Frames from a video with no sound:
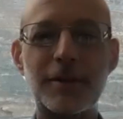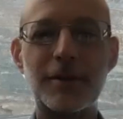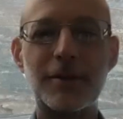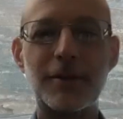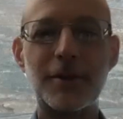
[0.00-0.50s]

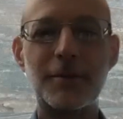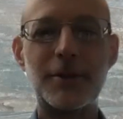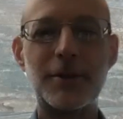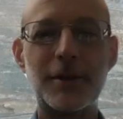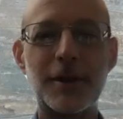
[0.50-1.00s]
We're going to be
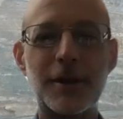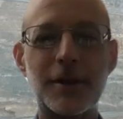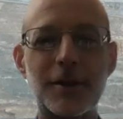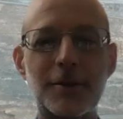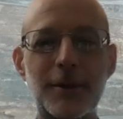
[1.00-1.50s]

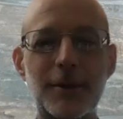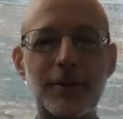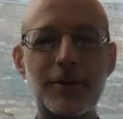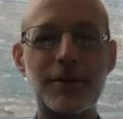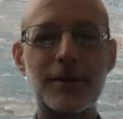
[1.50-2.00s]
talking
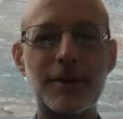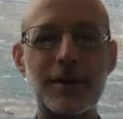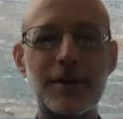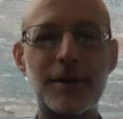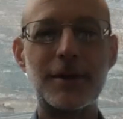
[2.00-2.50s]
about
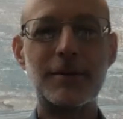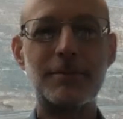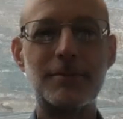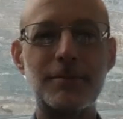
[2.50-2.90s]
the